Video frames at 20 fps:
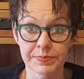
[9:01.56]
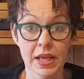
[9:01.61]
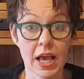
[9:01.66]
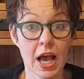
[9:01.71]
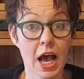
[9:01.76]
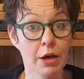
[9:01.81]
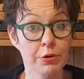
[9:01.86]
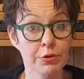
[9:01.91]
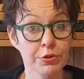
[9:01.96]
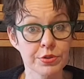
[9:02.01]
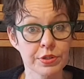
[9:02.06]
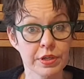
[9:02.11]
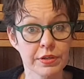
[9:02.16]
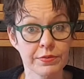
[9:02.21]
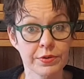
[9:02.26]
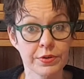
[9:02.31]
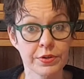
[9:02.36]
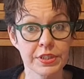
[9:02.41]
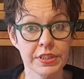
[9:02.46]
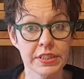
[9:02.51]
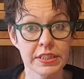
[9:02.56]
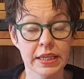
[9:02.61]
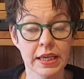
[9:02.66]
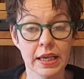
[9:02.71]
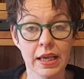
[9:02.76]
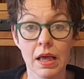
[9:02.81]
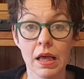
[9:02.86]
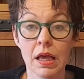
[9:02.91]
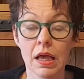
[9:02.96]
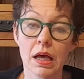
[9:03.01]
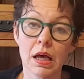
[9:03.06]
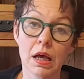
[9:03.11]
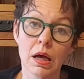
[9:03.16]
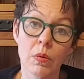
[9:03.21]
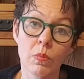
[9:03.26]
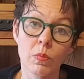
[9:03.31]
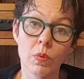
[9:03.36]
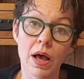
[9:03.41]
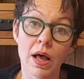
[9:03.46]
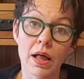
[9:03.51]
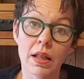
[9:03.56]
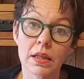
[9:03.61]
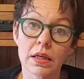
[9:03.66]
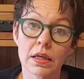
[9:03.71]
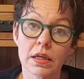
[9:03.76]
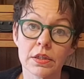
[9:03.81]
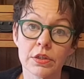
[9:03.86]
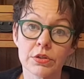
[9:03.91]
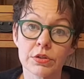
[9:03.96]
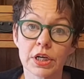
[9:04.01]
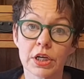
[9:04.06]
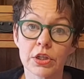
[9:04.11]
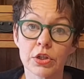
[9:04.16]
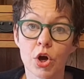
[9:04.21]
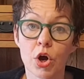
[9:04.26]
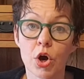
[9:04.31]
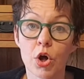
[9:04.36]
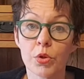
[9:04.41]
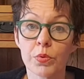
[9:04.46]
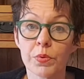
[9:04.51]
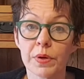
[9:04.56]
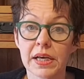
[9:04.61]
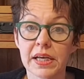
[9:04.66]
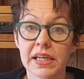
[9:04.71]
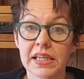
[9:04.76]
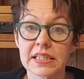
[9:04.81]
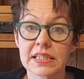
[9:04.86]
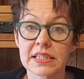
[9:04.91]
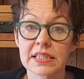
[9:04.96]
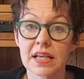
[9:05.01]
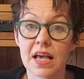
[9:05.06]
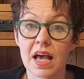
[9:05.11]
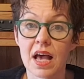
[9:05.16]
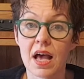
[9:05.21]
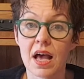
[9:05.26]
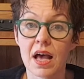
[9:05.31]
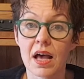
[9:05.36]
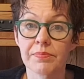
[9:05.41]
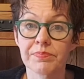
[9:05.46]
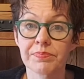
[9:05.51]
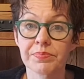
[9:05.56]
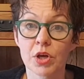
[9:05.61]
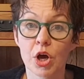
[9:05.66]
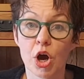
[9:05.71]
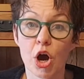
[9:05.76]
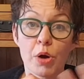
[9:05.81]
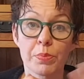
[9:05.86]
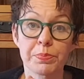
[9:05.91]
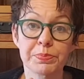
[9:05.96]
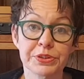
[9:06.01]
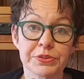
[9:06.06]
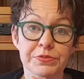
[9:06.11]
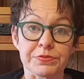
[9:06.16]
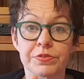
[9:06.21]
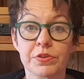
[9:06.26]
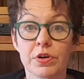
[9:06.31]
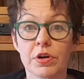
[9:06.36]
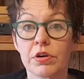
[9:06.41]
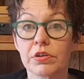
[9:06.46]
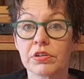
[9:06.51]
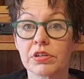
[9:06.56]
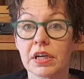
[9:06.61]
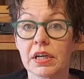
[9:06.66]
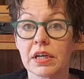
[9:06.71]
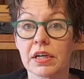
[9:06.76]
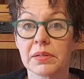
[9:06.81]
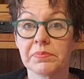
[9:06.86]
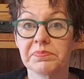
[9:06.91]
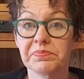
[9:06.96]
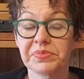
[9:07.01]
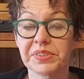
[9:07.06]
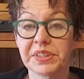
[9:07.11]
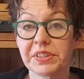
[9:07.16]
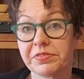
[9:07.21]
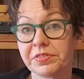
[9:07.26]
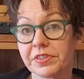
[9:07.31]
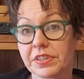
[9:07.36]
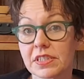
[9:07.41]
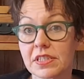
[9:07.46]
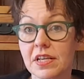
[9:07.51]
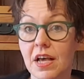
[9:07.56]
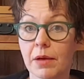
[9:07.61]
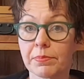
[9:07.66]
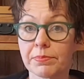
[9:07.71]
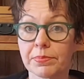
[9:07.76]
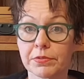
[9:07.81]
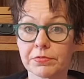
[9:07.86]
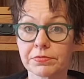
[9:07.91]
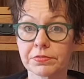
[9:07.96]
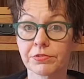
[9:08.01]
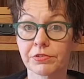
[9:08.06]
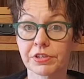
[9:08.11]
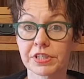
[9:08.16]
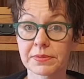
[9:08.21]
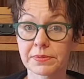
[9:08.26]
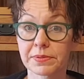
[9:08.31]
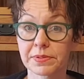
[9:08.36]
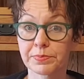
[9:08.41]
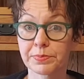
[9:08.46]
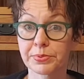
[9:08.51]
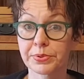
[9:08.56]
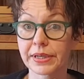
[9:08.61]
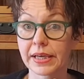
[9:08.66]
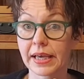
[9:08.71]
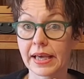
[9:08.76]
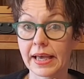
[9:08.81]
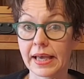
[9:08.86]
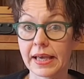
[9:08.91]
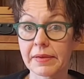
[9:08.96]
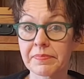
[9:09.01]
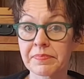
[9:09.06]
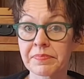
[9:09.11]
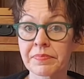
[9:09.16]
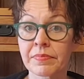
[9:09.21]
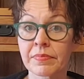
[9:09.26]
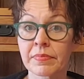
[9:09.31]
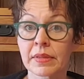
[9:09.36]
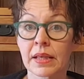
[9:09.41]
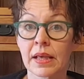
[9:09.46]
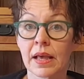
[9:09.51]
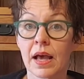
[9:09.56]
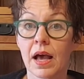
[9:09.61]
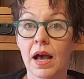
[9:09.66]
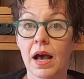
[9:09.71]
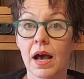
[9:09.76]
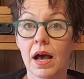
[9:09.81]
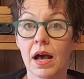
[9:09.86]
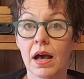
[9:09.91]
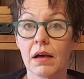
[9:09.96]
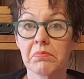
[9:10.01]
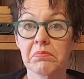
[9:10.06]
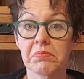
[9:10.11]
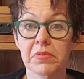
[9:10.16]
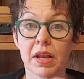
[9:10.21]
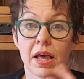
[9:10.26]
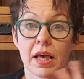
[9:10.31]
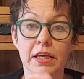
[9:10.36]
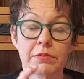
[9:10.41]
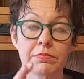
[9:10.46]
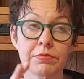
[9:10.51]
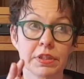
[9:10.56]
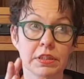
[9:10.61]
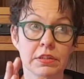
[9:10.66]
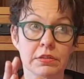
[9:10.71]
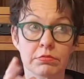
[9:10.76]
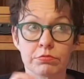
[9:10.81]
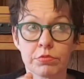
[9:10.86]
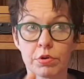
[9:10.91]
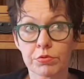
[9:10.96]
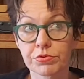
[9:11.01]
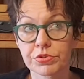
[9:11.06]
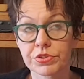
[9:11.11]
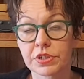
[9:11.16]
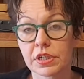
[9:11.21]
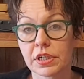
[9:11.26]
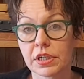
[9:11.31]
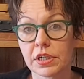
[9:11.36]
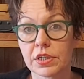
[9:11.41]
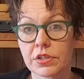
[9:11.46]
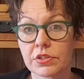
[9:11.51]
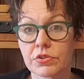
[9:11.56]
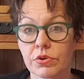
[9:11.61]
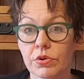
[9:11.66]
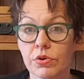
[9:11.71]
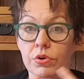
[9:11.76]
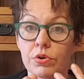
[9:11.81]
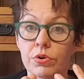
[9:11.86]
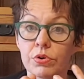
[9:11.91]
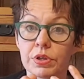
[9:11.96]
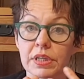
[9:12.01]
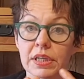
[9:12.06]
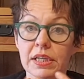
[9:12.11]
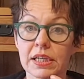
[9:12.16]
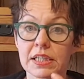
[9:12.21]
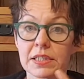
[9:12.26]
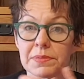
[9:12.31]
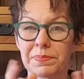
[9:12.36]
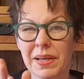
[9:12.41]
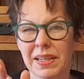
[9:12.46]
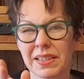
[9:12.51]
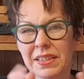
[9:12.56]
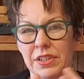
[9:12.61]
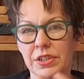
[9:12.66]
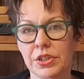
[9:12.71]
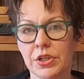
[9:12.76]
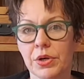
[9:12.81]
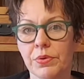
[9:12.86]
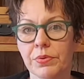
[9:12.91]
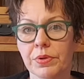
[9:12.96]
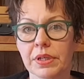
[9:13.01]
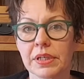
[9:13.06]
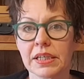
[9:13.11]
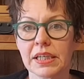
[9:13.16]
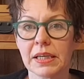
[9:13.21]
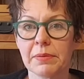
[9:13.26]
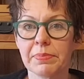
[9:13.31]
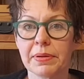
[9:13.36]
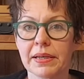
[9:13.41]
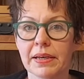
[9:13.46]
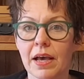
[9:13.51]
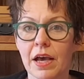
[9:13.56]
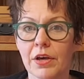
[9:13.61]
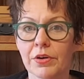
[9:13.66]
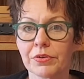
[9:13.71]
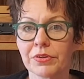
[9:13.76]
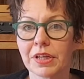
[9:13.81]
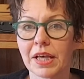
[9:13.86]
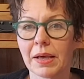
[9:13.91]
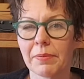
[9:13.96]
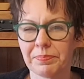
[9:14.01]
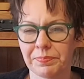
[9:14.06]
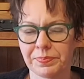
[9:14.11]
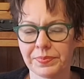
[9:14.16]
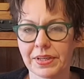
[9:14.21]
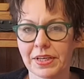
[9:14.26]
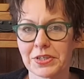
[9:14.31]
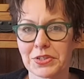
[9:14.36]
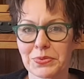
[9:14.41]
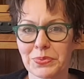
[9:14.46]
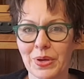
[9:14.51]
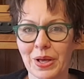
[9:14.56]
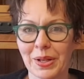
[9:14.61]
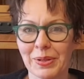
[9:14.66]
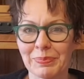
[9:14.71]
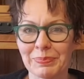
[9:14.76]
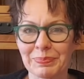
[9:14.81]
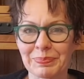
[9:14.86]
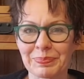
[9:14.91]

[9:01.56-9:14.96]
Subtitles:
How to avoid? Well, you can always opt for a different type of Christmas bouquet, like with roses or orchids, but keep an eye on them as well.